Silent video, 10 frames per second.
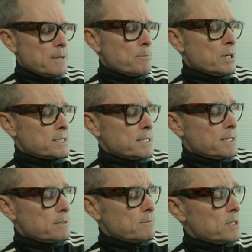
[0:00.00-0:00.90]
But
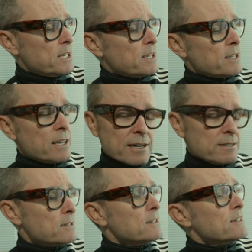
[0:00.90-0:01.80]
yeah.
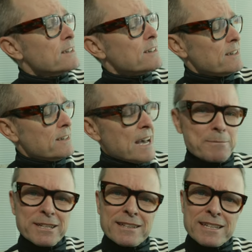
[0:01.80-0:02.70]
How
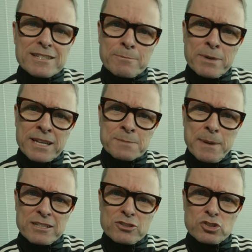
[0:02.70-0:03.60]
many of these am I
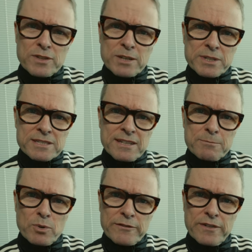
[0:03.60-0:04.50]
expected to drink when it's
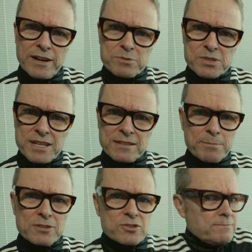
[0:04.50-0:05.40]
9.5%?
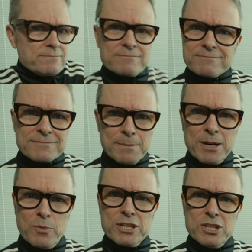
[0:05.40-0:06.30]
Belgium, come
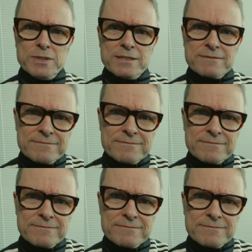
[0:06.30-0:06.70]
on, what are you doing?